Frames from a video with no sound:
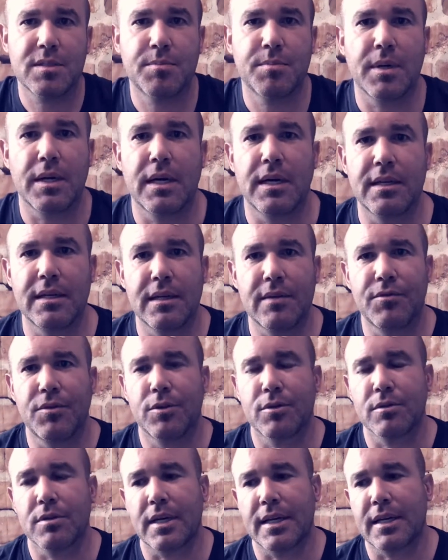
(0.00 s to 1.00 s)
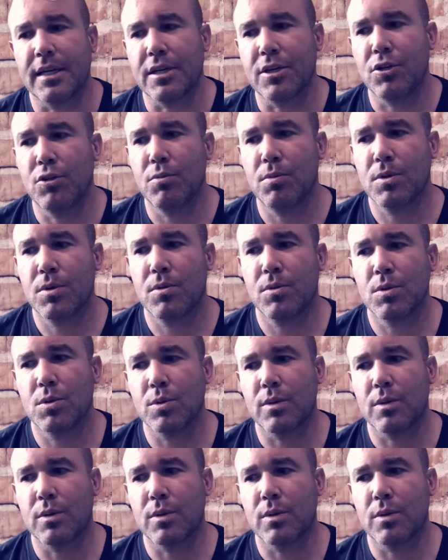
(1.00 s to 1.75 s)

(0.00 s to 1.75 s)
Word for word: but if you're like in cubicles